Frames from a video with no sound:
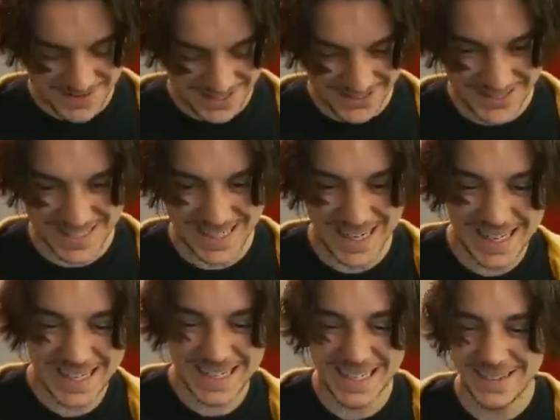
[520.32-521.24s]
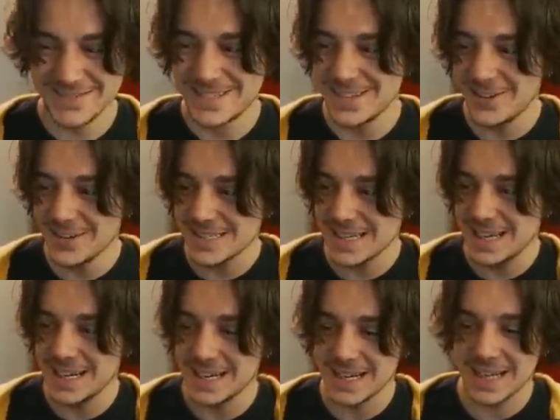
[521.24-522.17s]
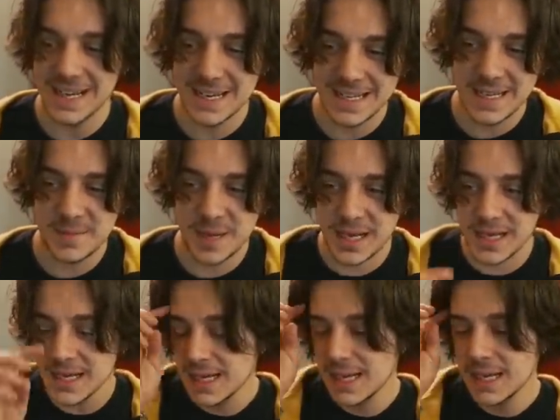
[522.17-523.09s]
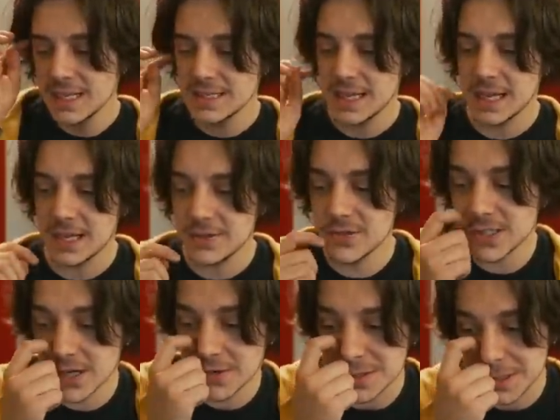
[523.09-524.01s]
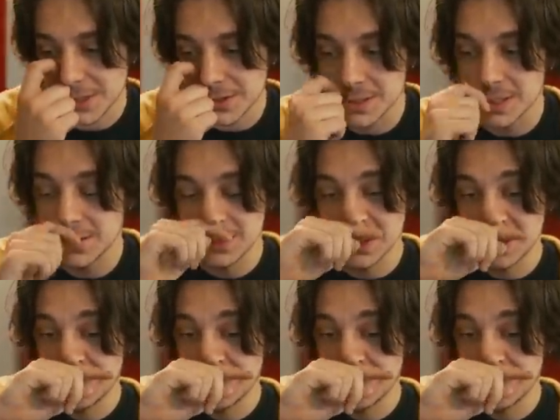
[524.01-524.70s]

so excited. I'm so excited. Again, eBay Thank you so, so, so, so